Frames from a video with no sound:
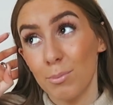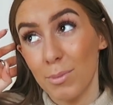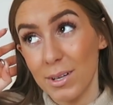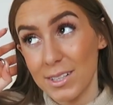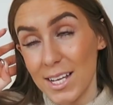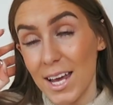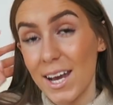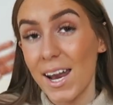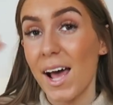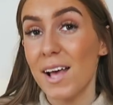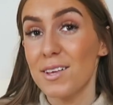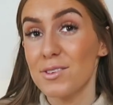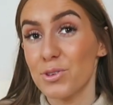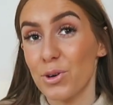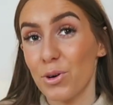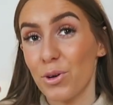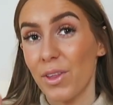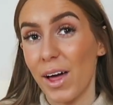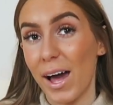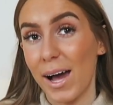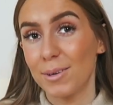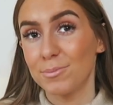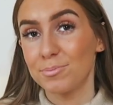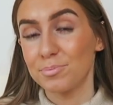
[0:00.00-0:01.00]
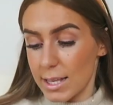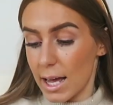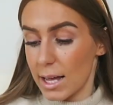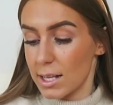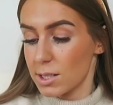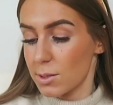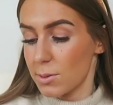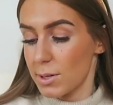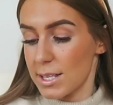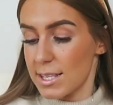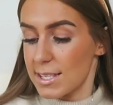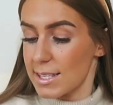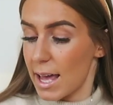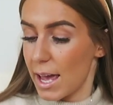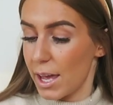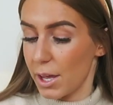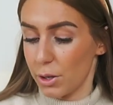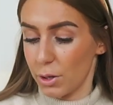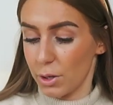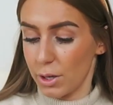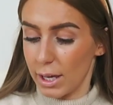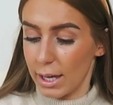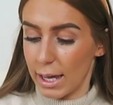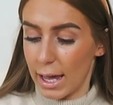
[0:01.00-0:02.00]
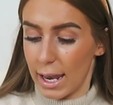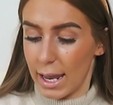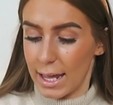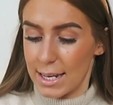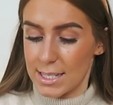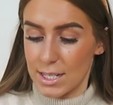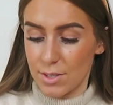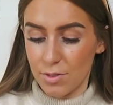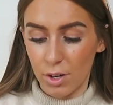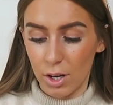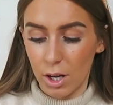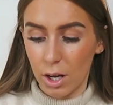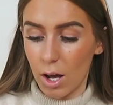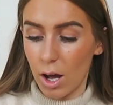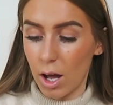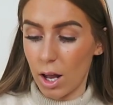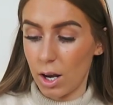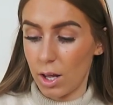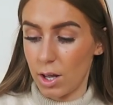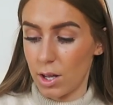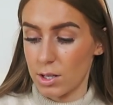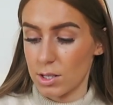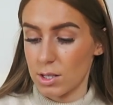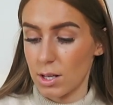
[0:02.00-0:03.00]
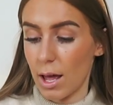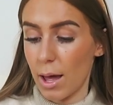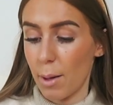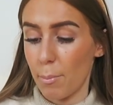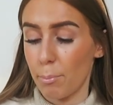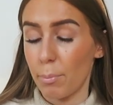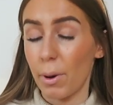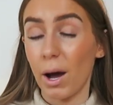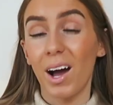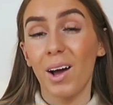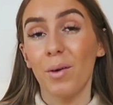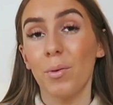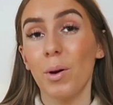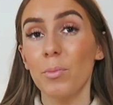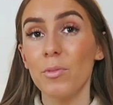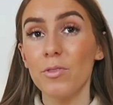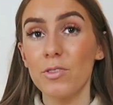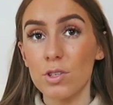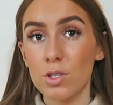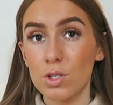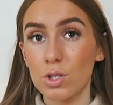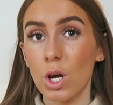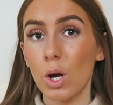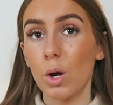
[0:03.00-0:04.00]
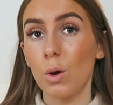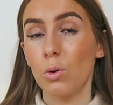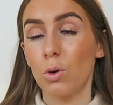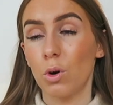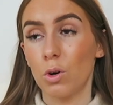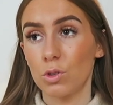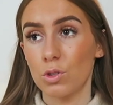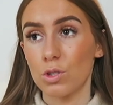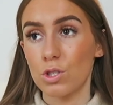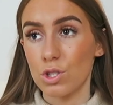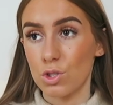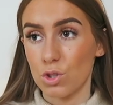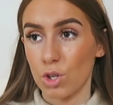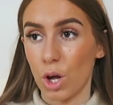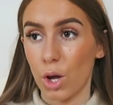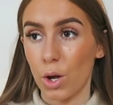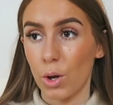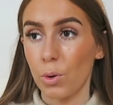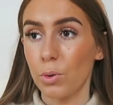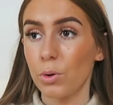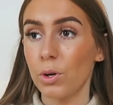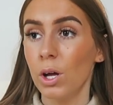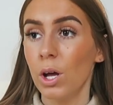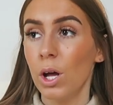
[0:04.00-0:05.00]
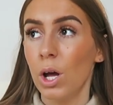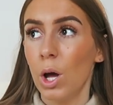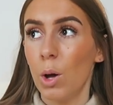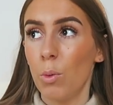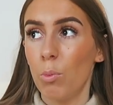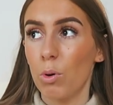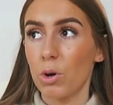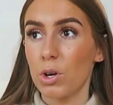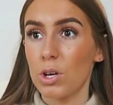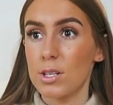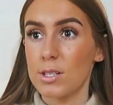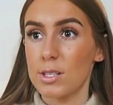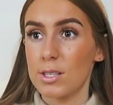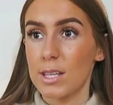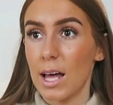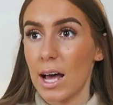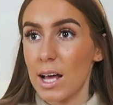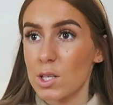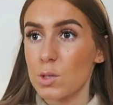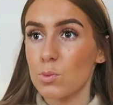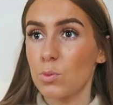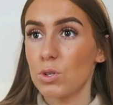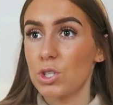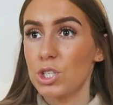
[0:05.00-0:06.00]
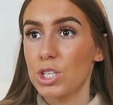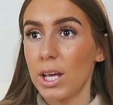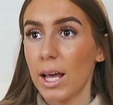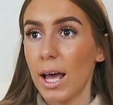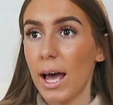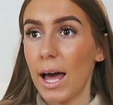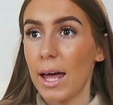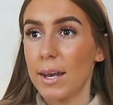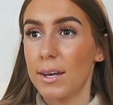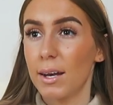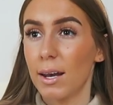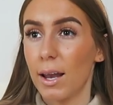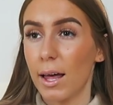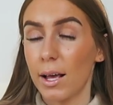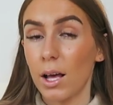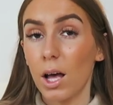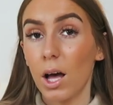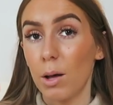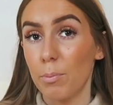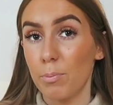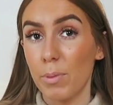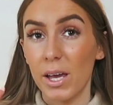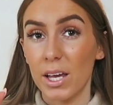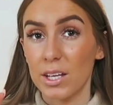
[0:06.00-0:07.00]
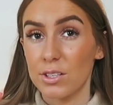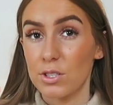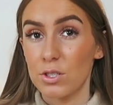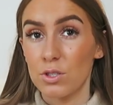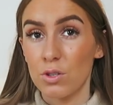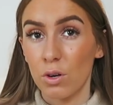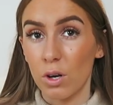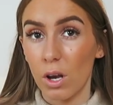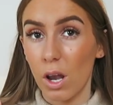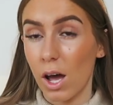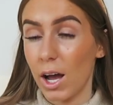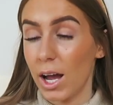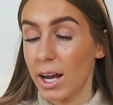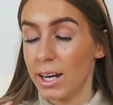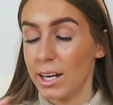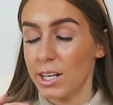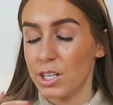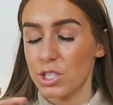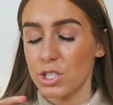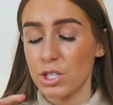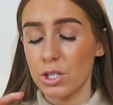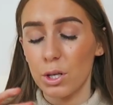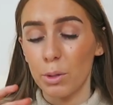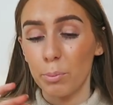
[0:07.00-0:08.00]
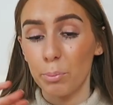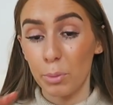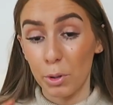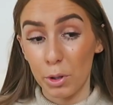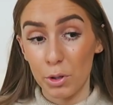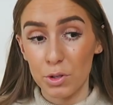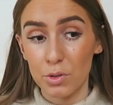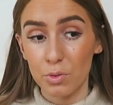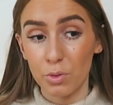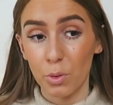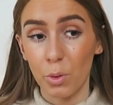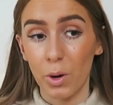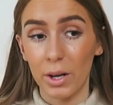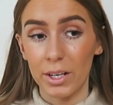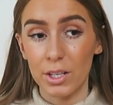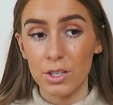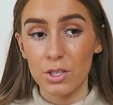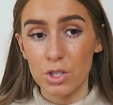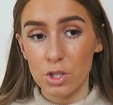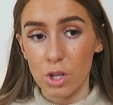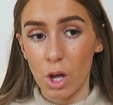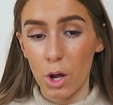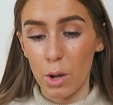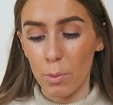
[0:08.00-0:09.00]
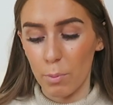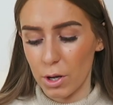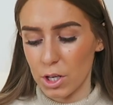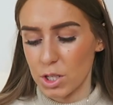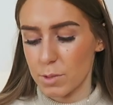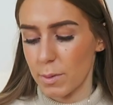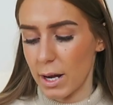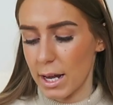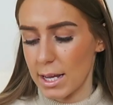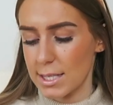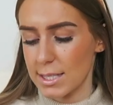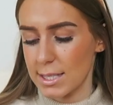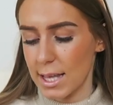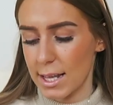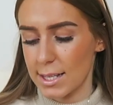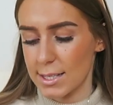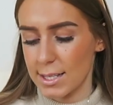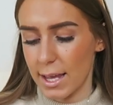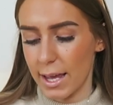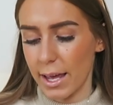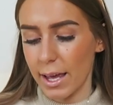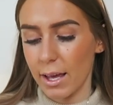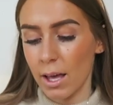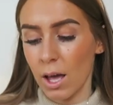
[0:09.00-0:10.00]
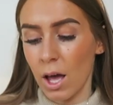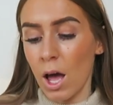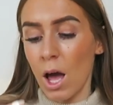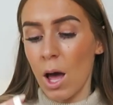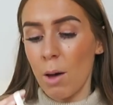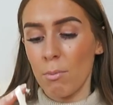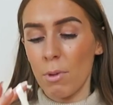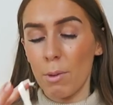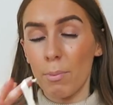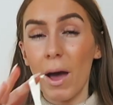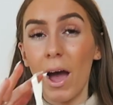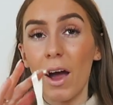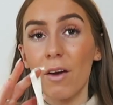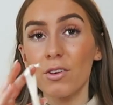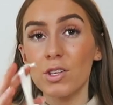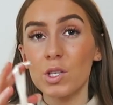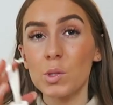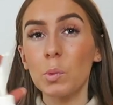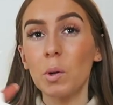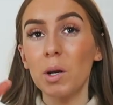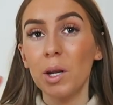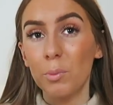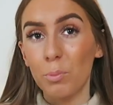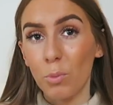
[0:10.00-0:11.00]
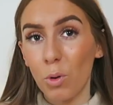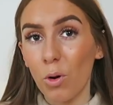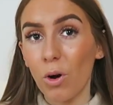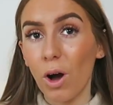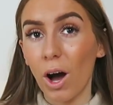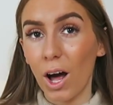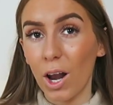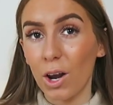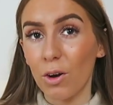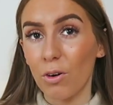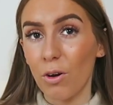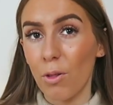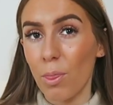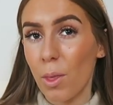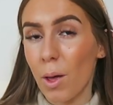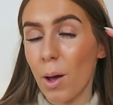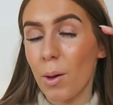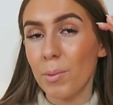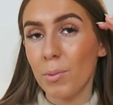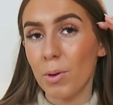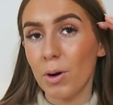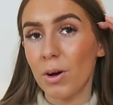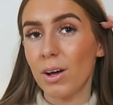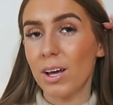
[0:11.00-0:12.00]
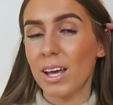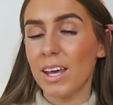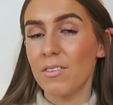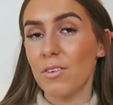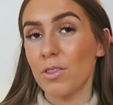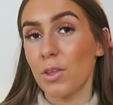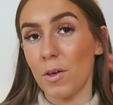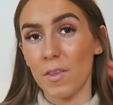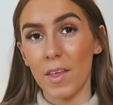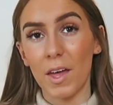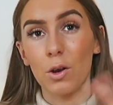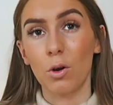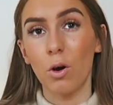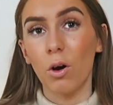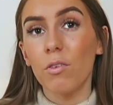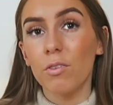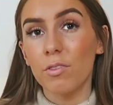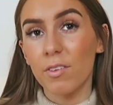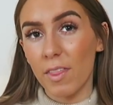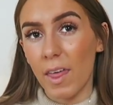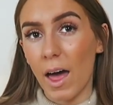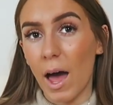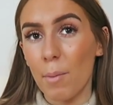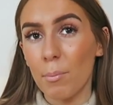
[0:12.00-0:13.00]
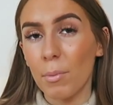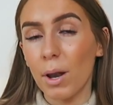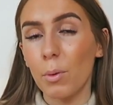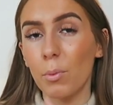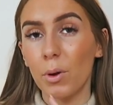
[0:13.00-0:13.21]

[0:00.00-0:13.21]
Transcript: My dad has got that. So as I was saying, you can get like different colors, but I went with stone on stone because that's what she had in like her pictures online, and it just looked beautiful and it's so much my aesthetic. My parents wanted more color on them, even though they're not for them.